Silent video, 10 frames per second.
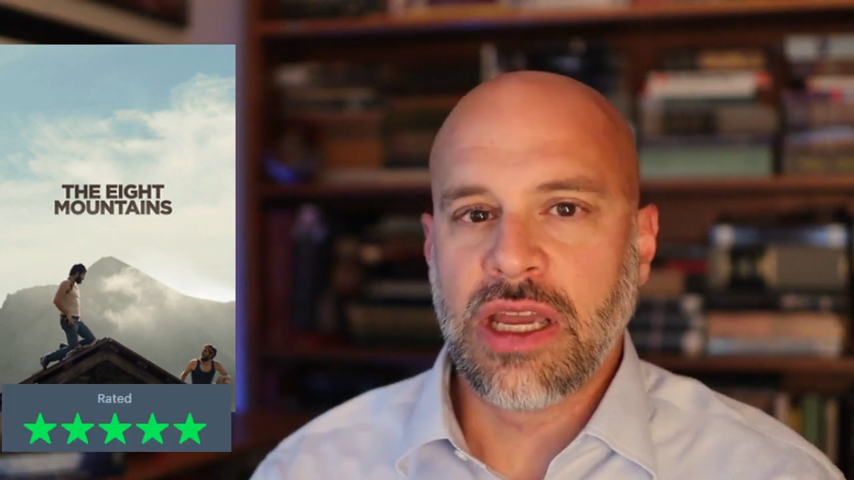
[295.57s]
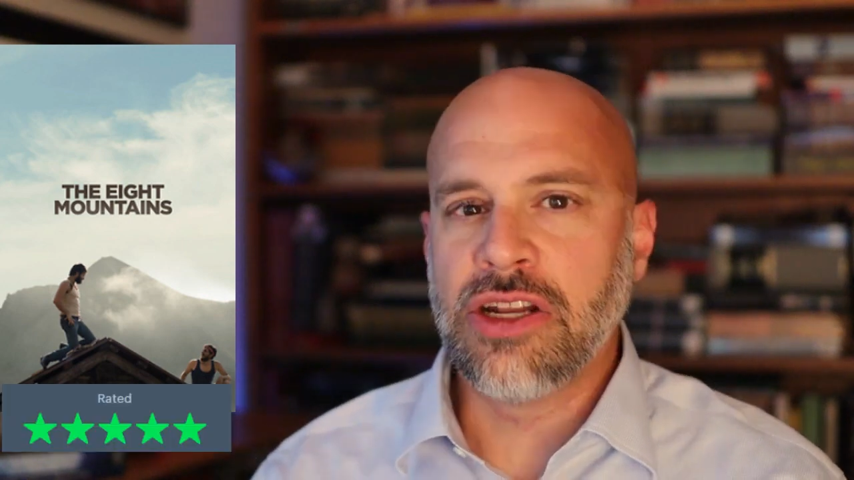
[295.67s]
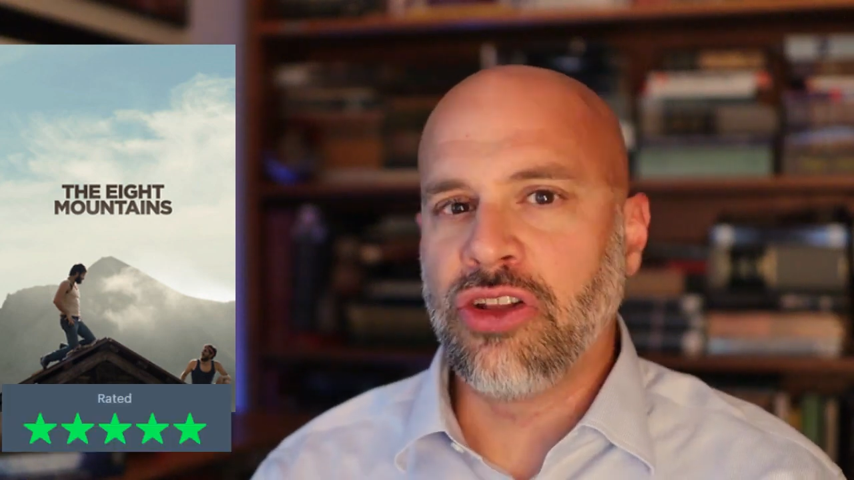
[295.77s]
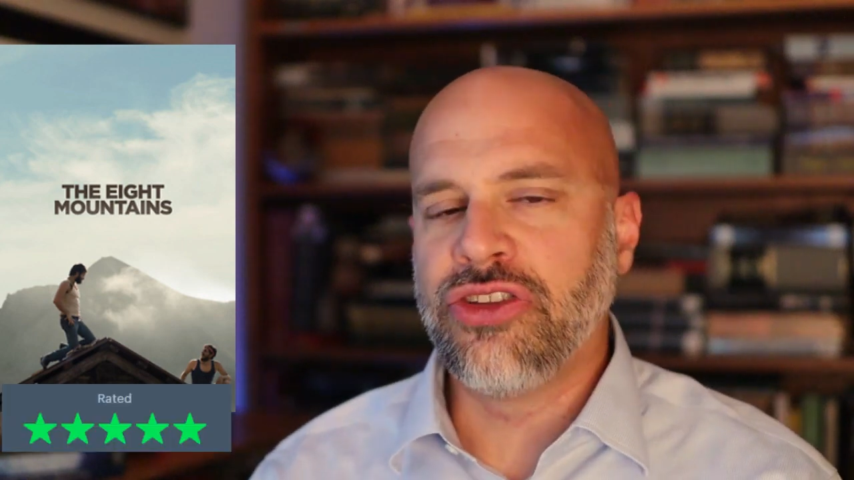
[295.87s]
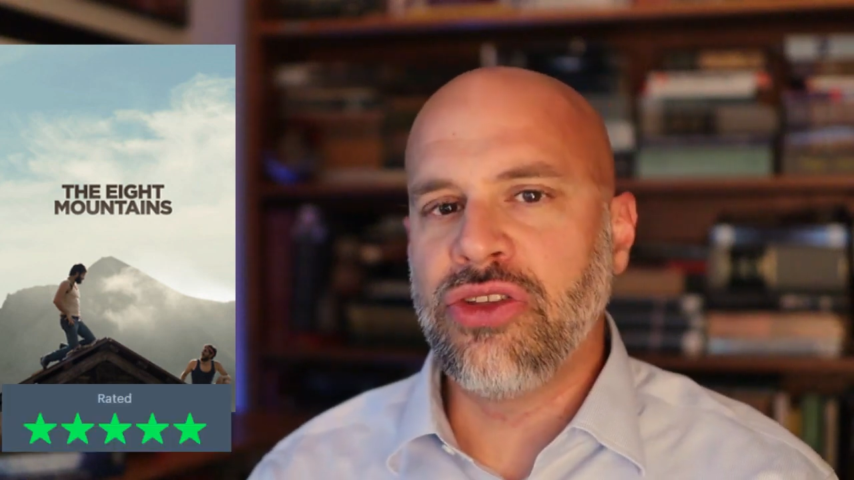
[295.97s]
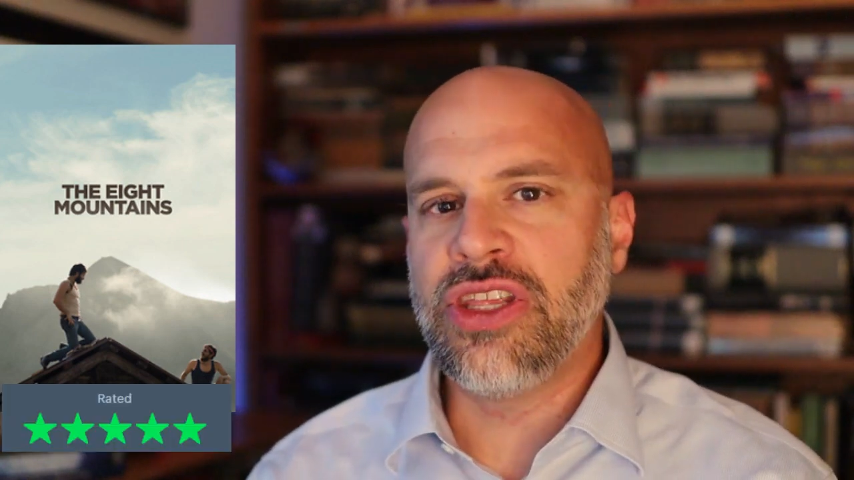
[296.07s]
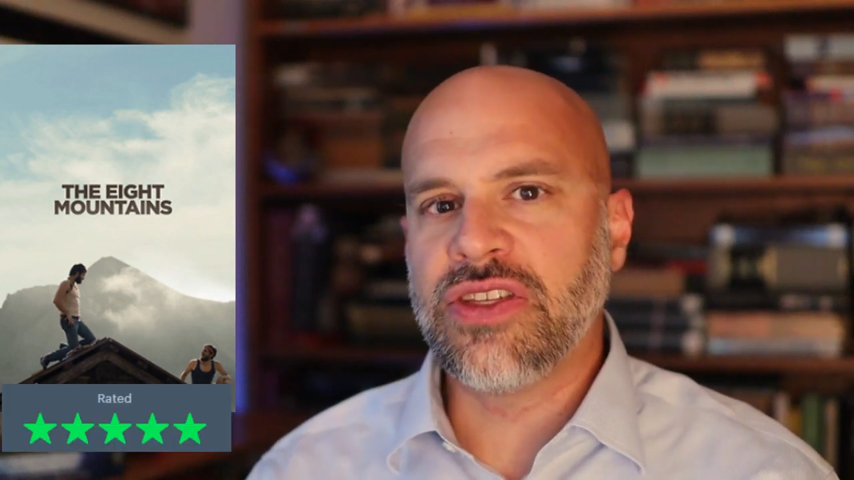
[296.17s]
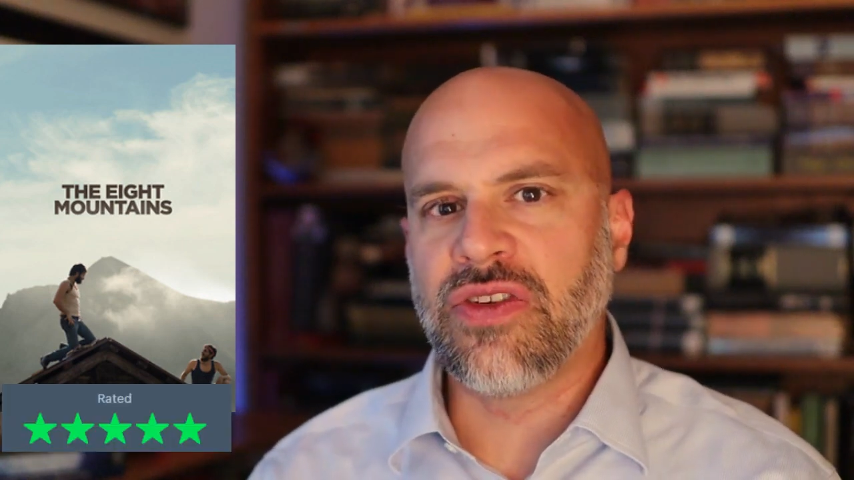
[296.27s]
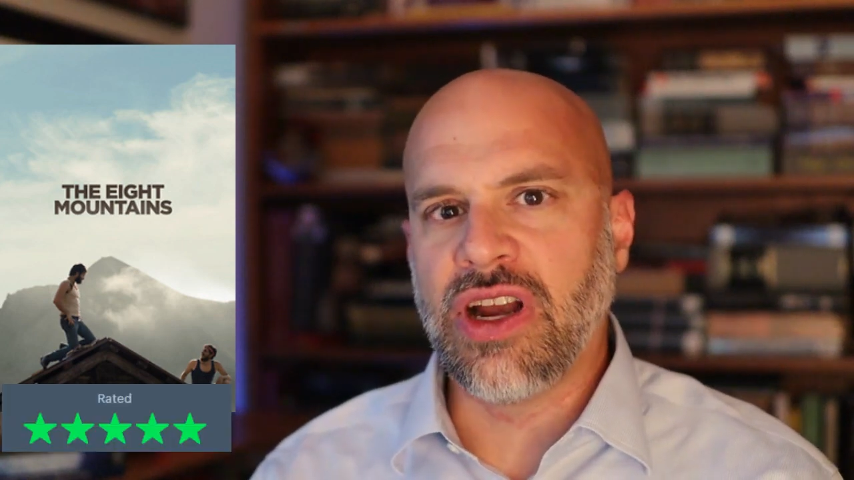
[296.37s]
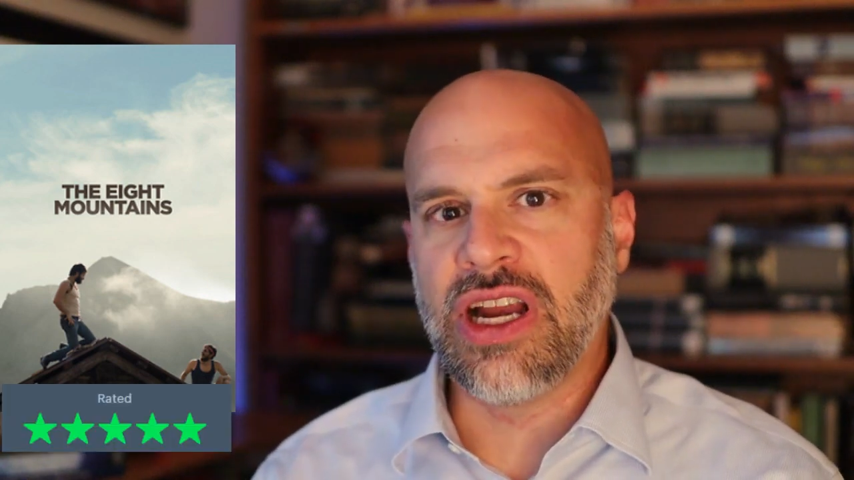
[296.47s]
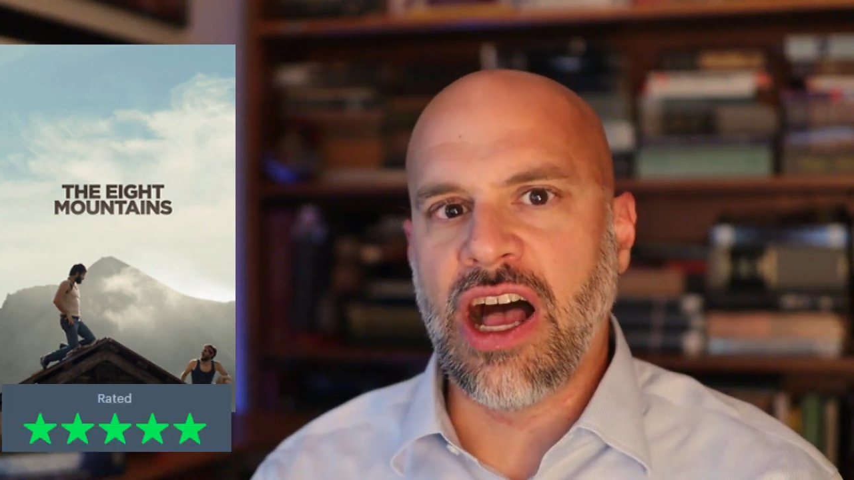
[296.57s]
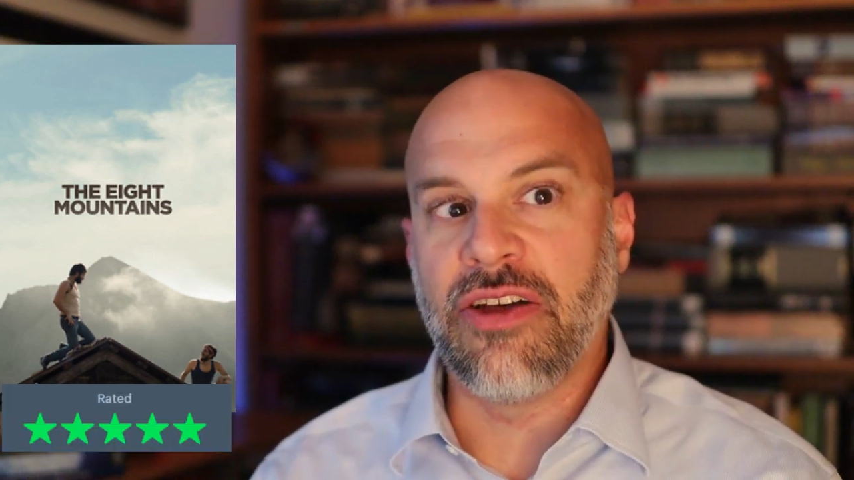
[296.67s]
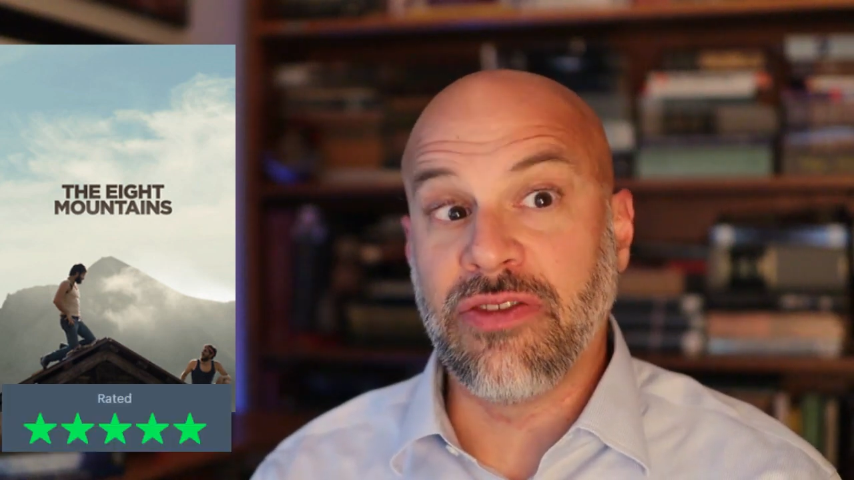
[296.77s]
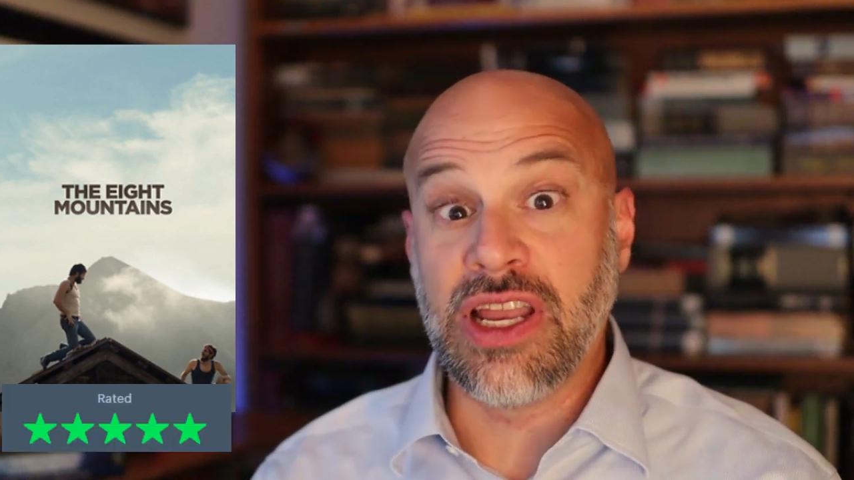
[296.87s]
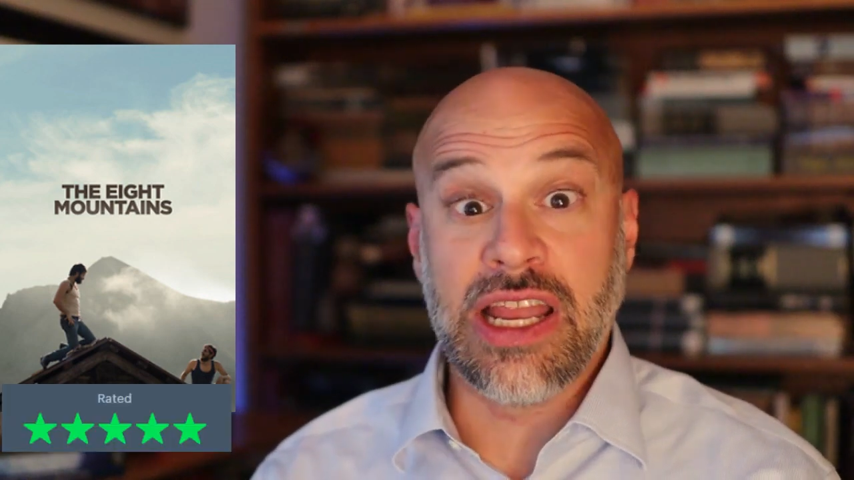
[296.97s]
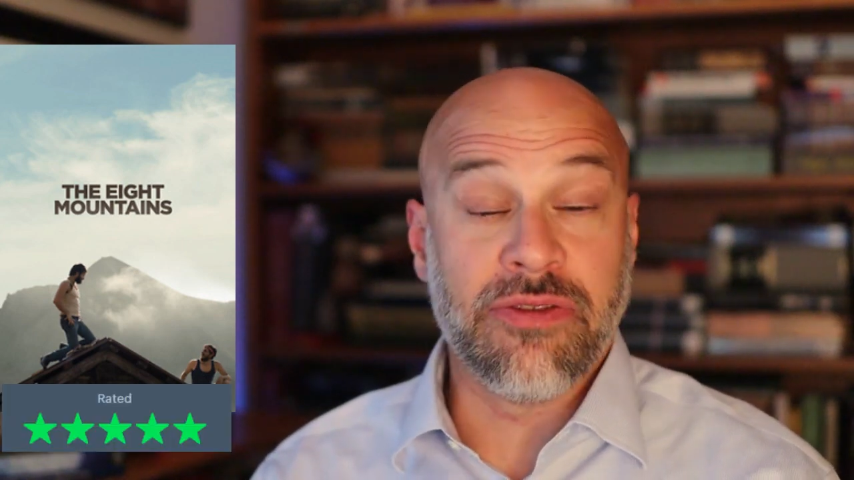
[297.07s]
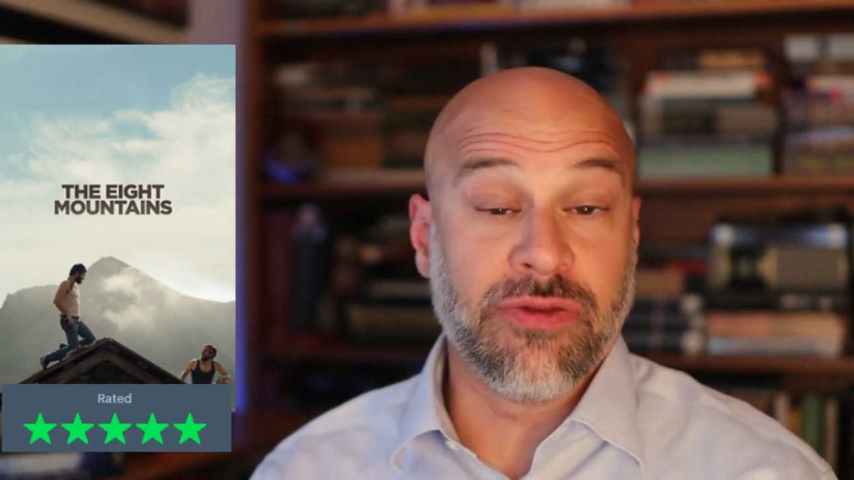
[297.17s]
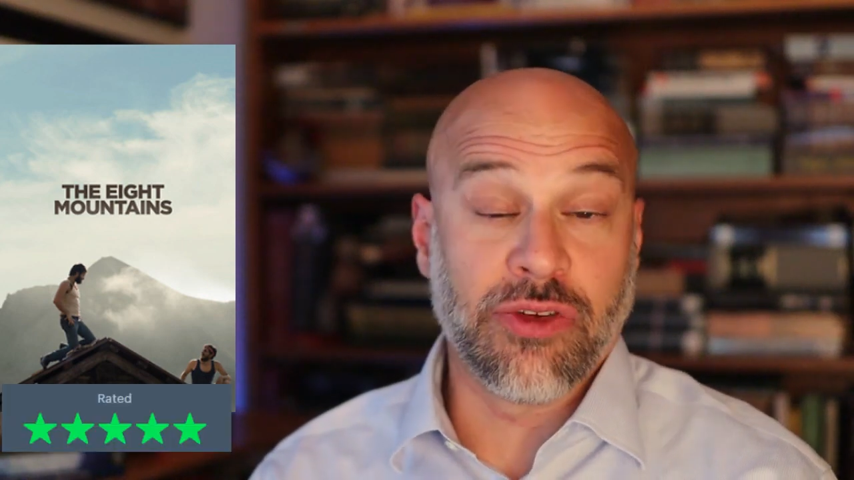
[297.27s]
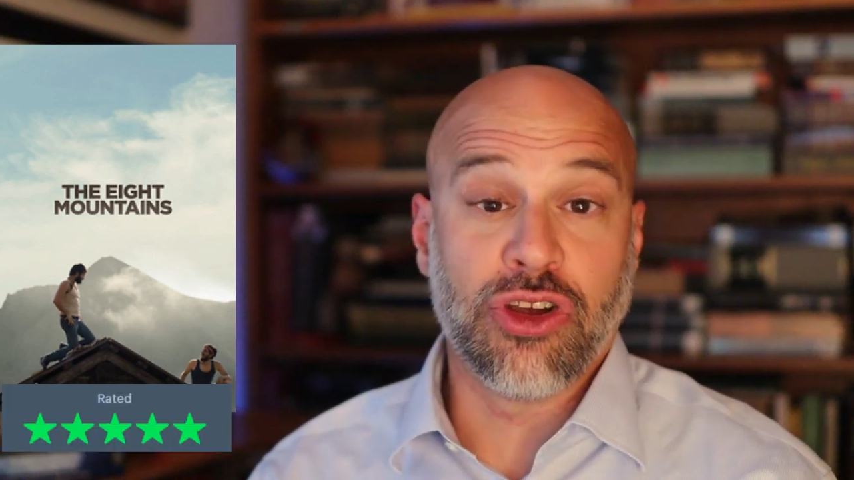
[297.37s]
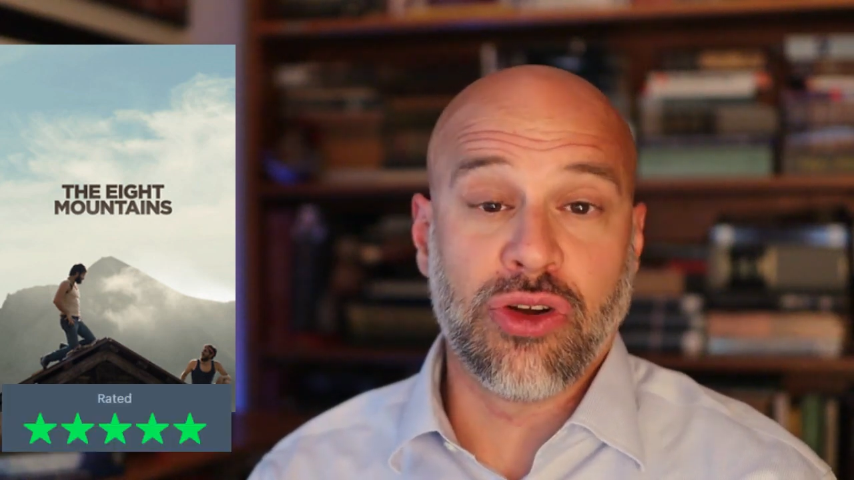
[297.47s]
I don't do this very often, and
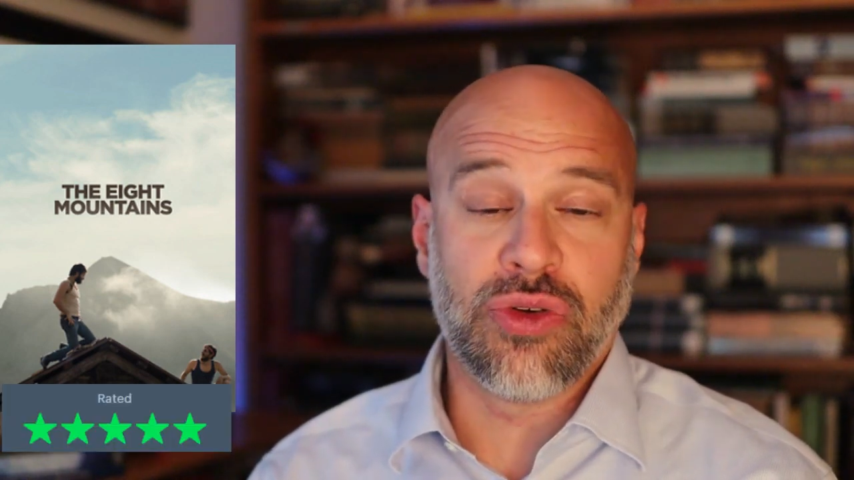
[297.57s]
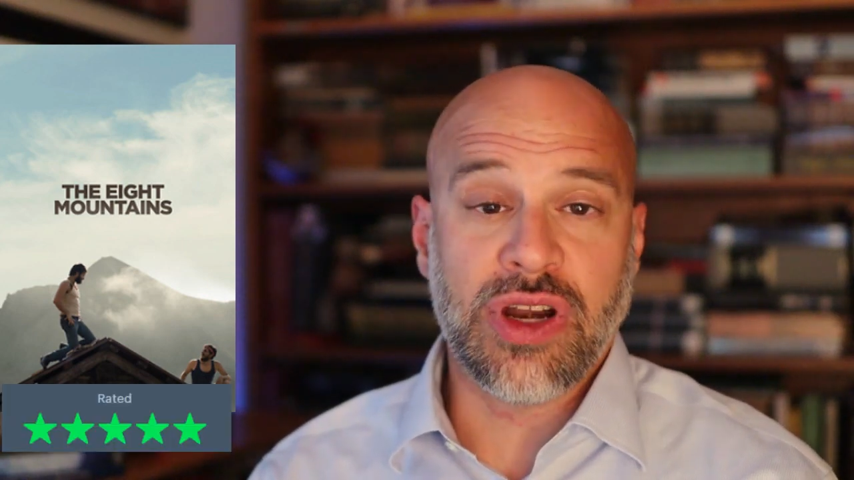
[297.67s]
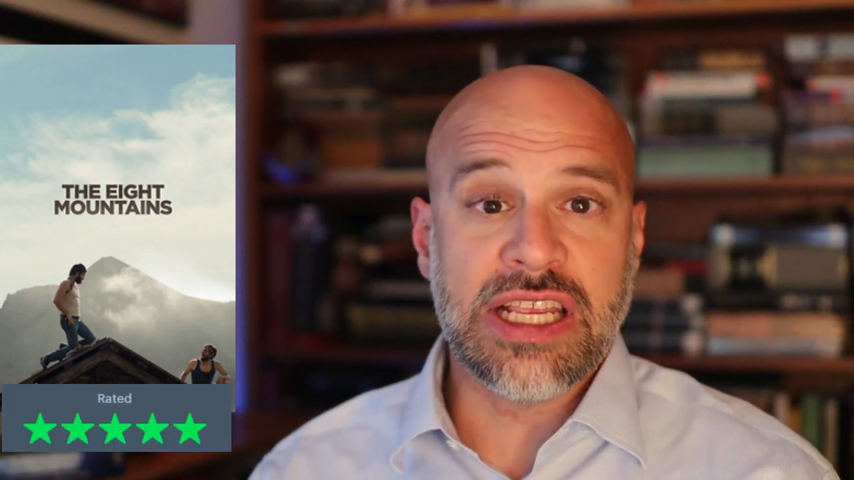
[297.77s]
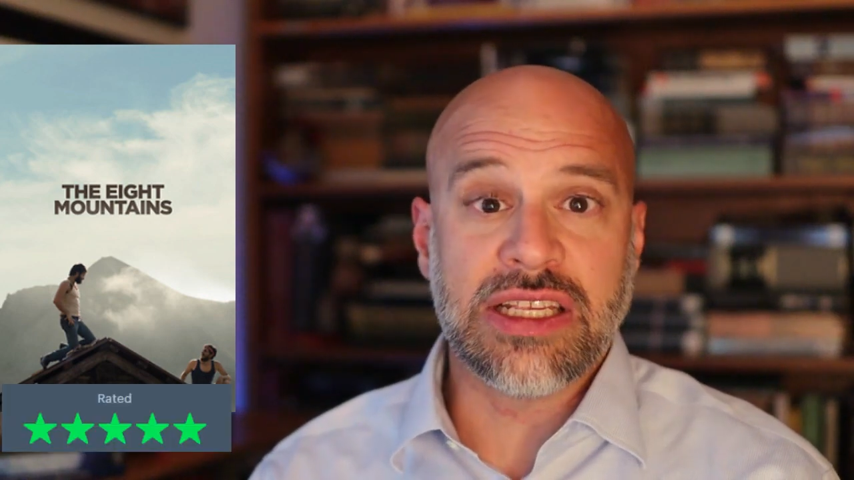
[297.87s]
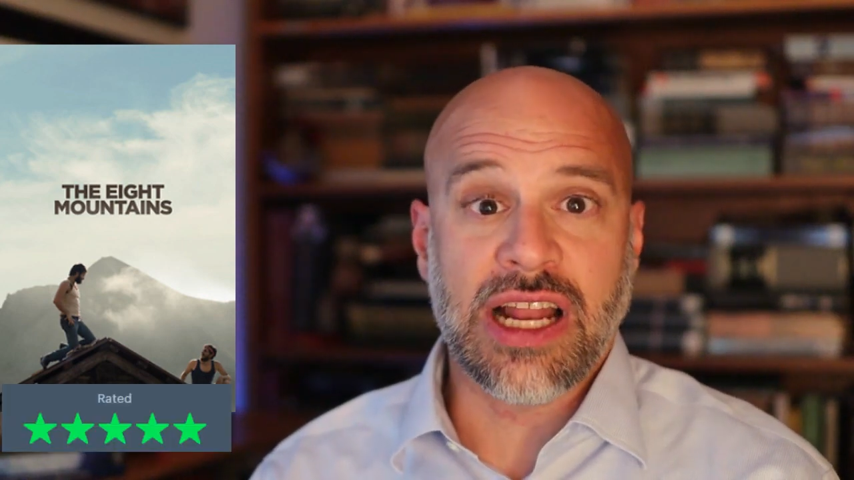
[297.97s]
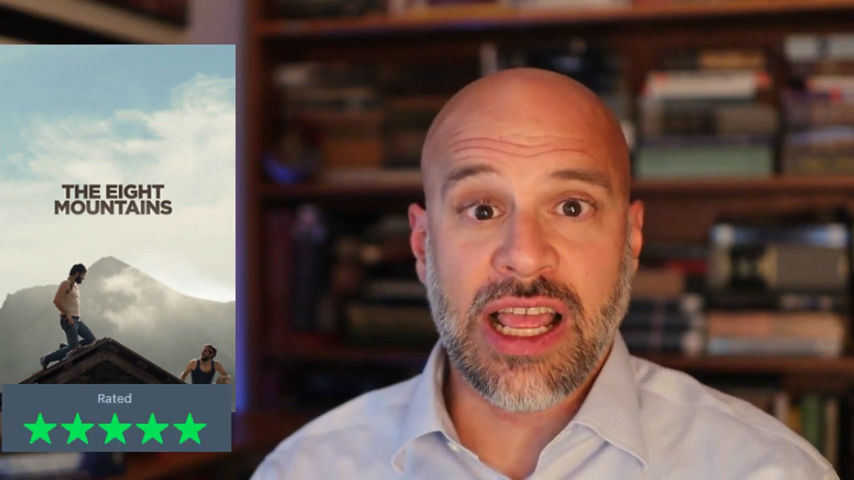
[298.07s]
for good reason.